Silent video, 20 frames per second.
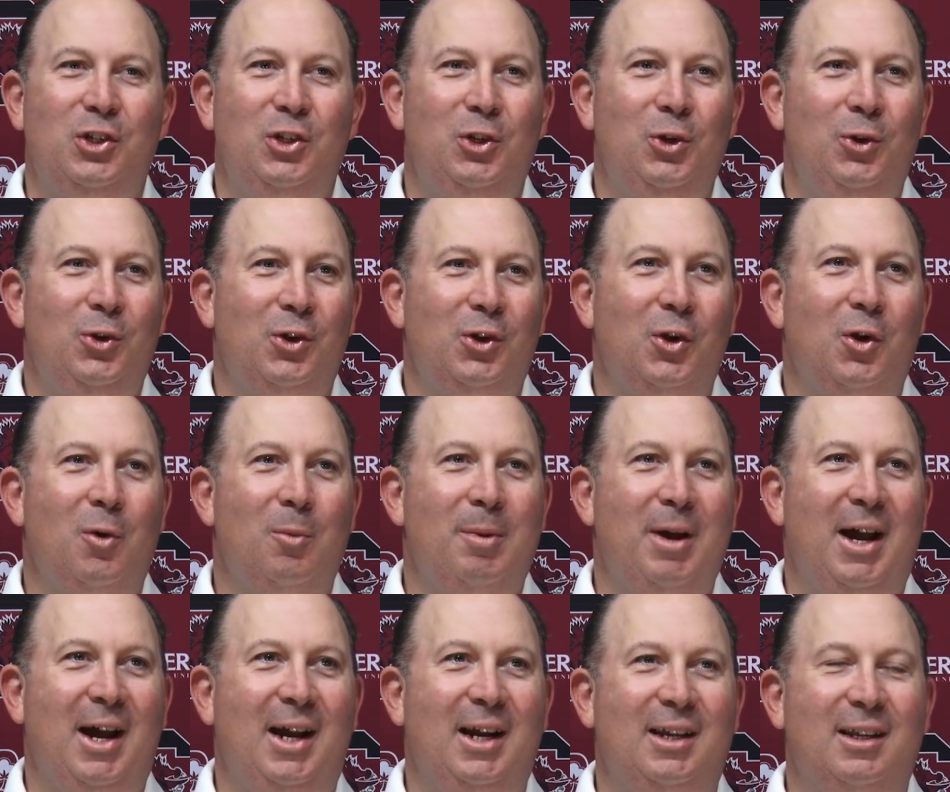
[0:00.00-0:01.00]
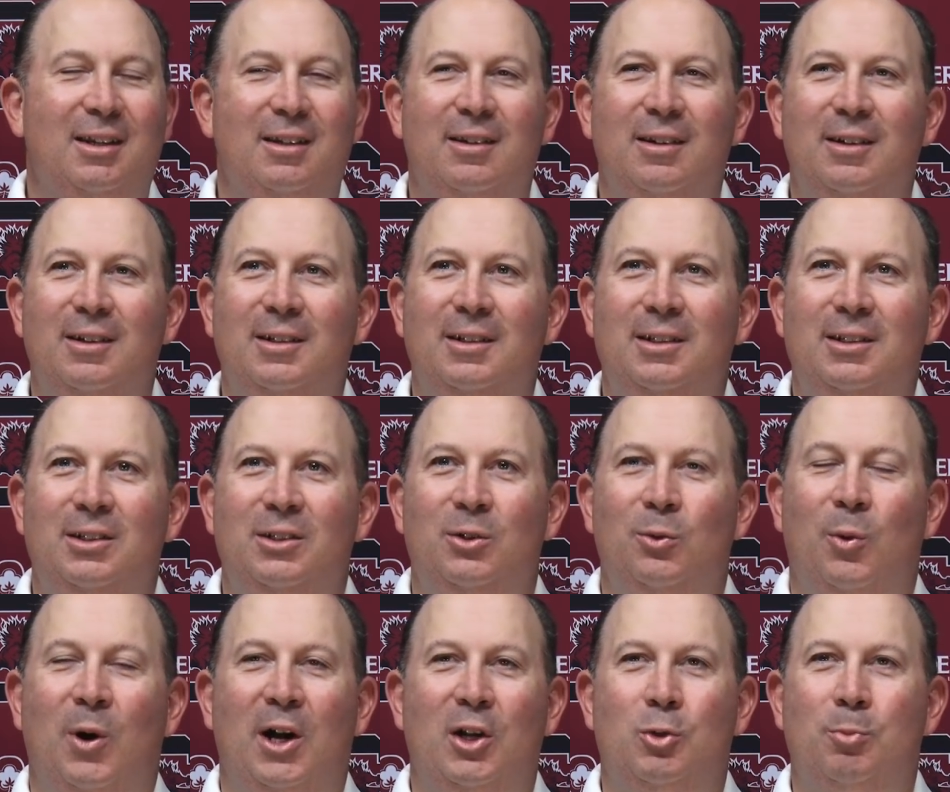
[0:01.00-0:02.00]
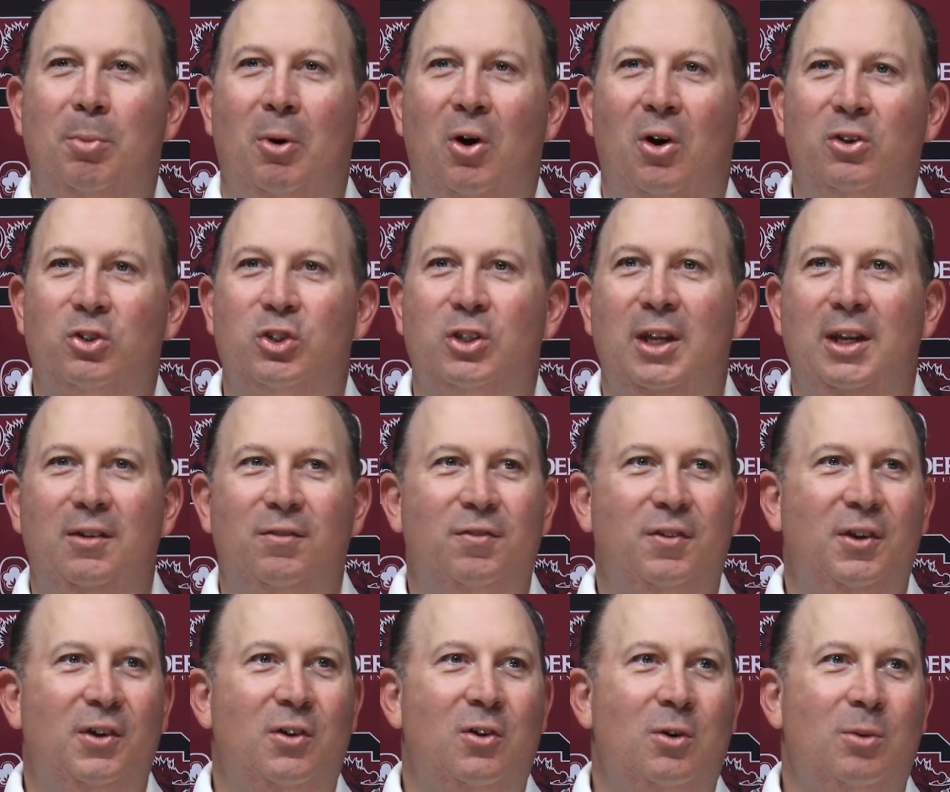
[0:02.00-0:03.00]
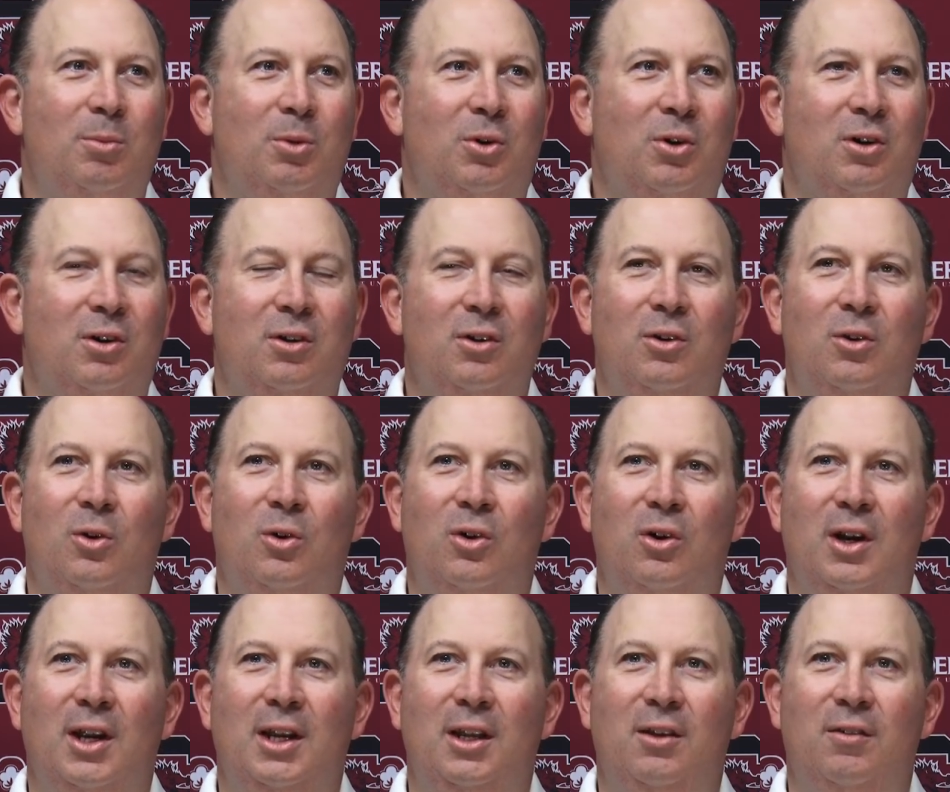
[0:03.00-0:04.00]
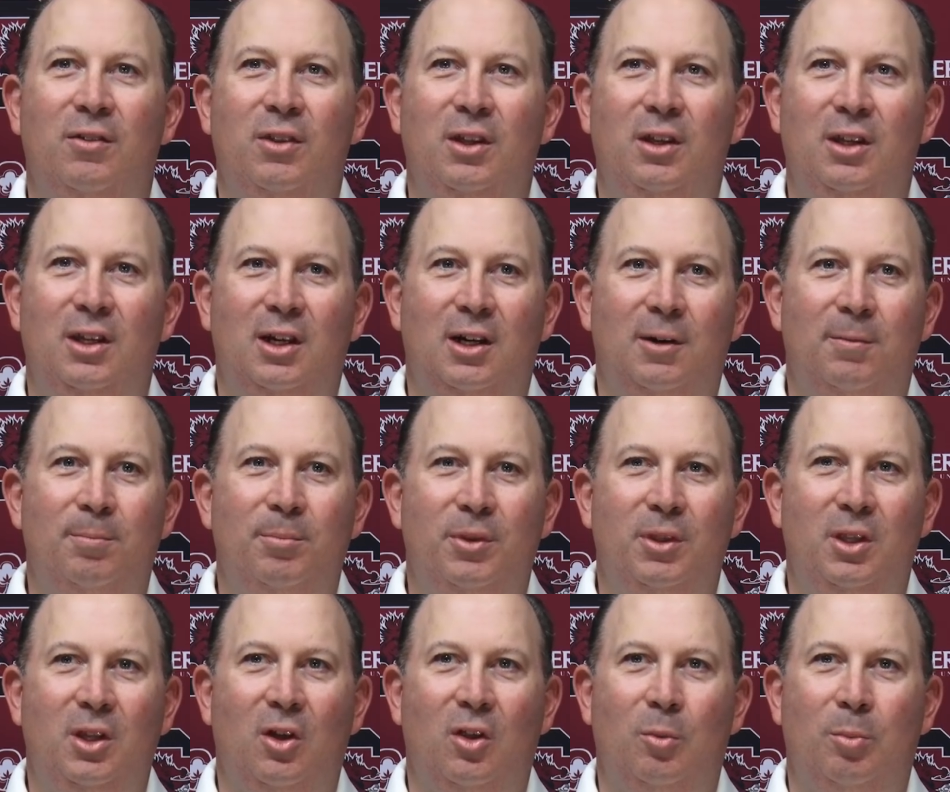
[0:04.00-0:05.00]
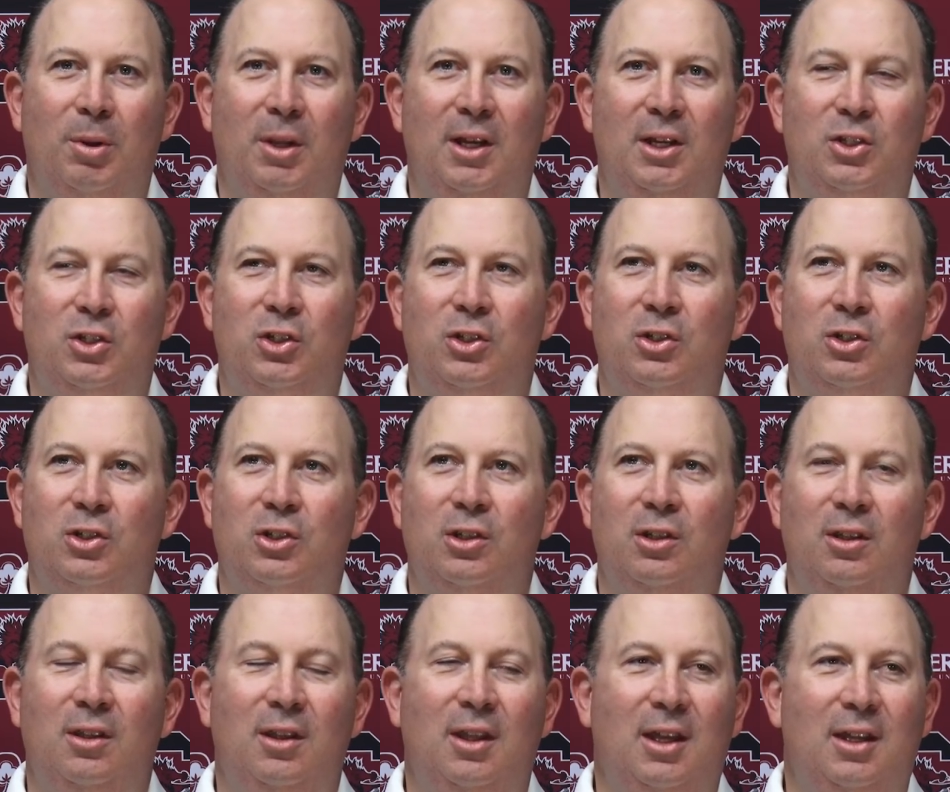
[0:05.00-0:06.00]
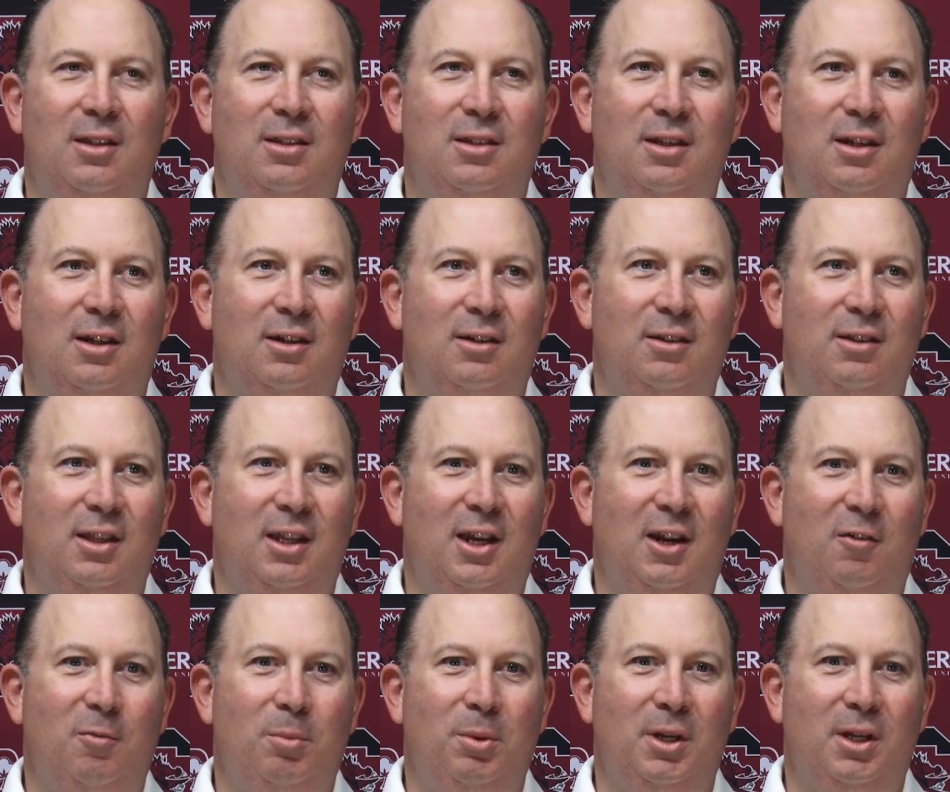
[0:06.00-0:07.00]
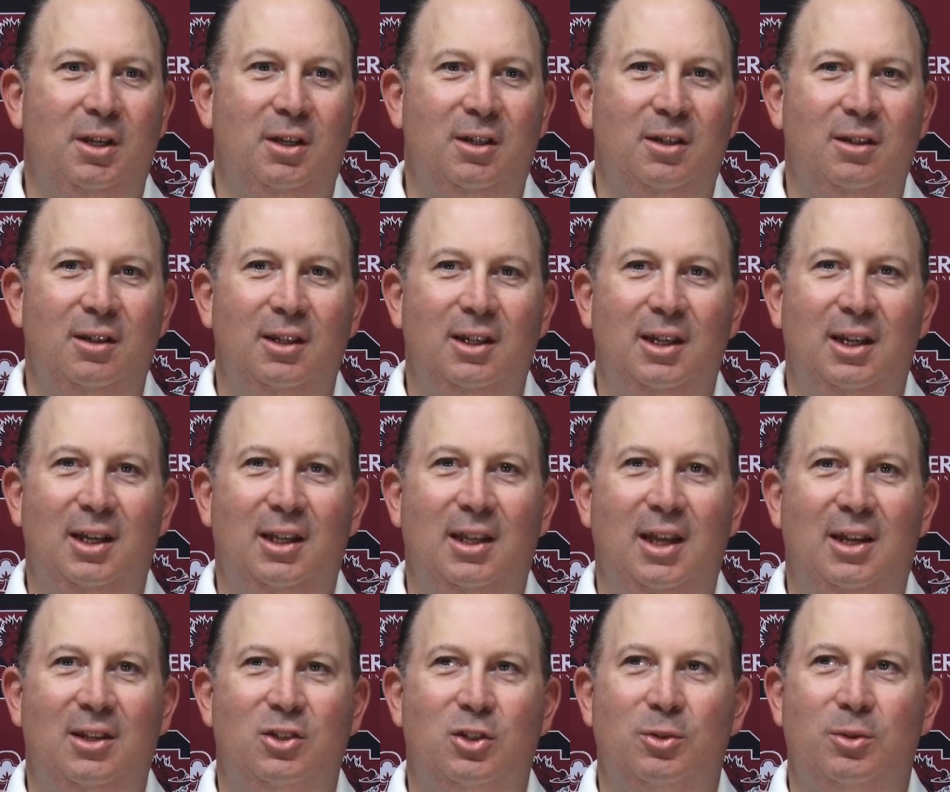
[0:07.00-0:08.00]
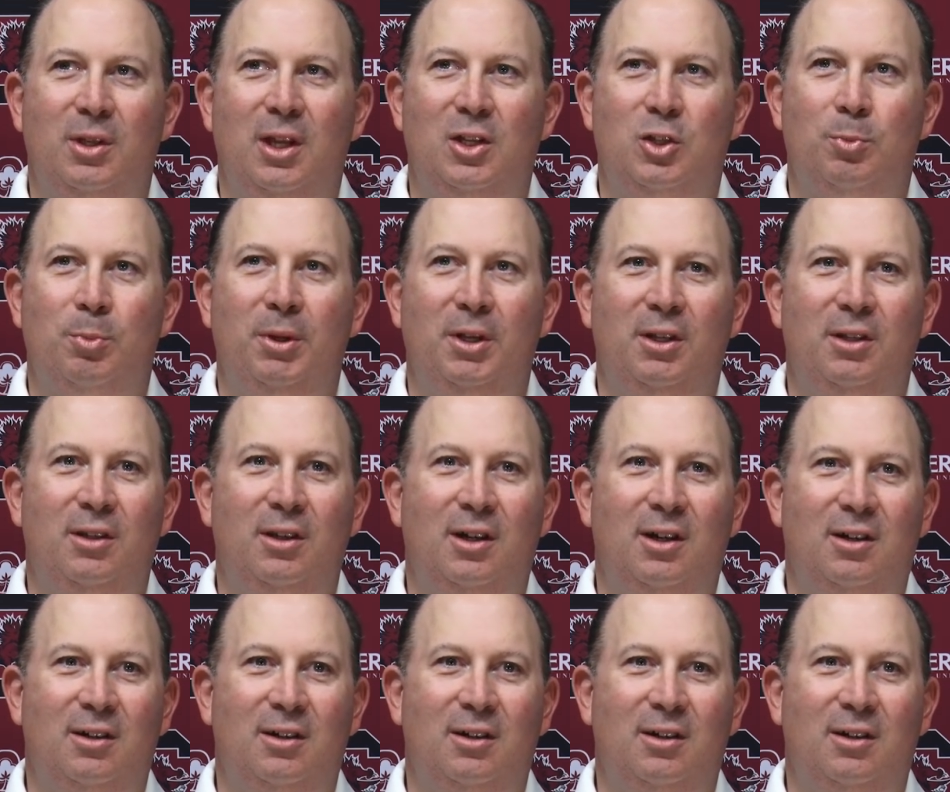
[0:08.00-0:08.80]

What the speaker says: You can go back and watch Ball State film or any of the other places that I've been, and that's been